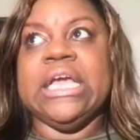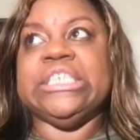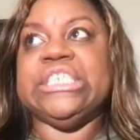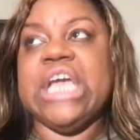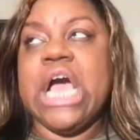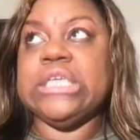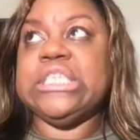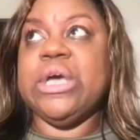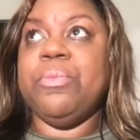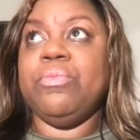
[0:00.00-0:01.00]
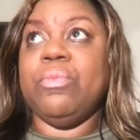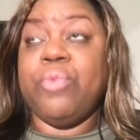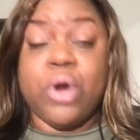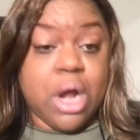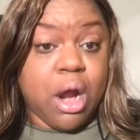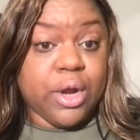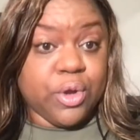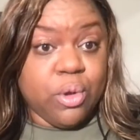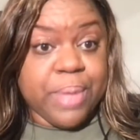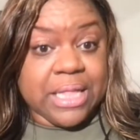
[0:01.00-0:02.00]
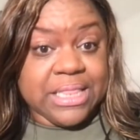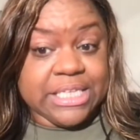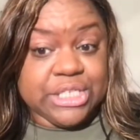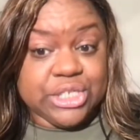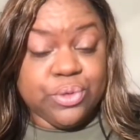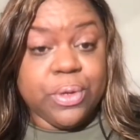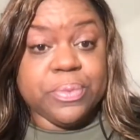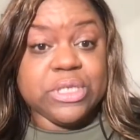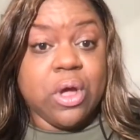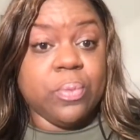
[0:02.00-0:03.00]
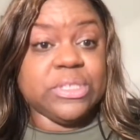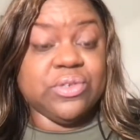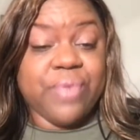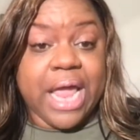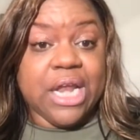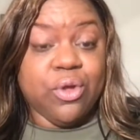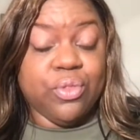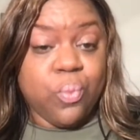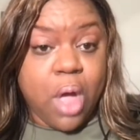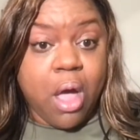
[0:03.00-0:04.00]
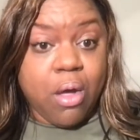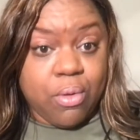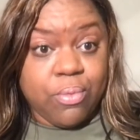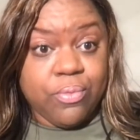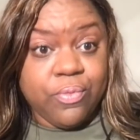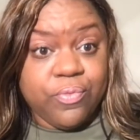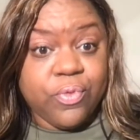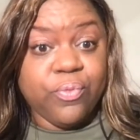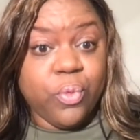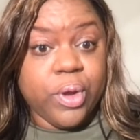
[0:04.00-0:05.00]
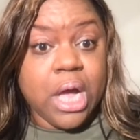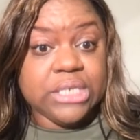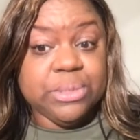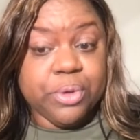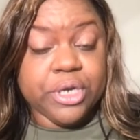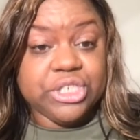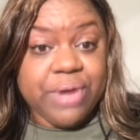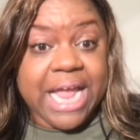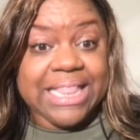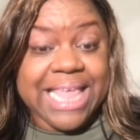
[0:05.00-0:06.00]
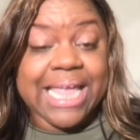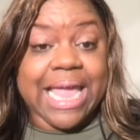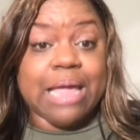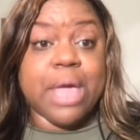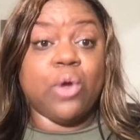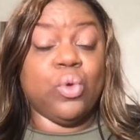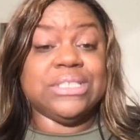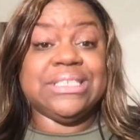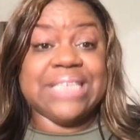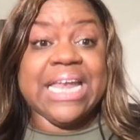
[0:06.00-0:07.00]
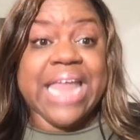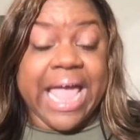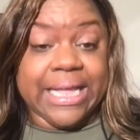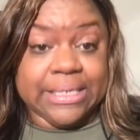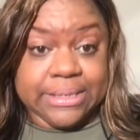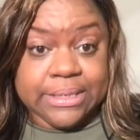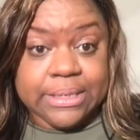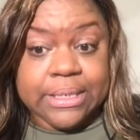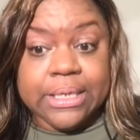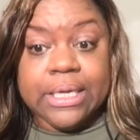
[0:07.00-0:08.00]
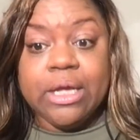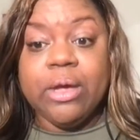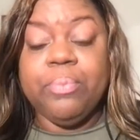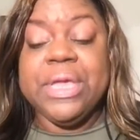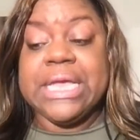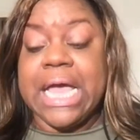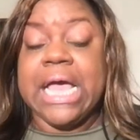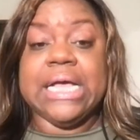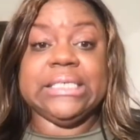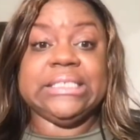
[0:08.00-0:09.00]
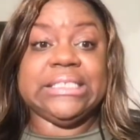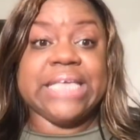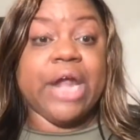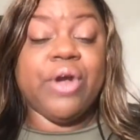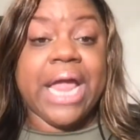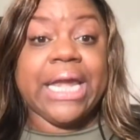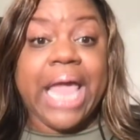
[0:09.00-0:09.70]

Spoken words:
she also wrote an article about this too. It was called "Was the Writing on the Wall" for Rui Hachimura trade. That came out on Sunday. Because Saturday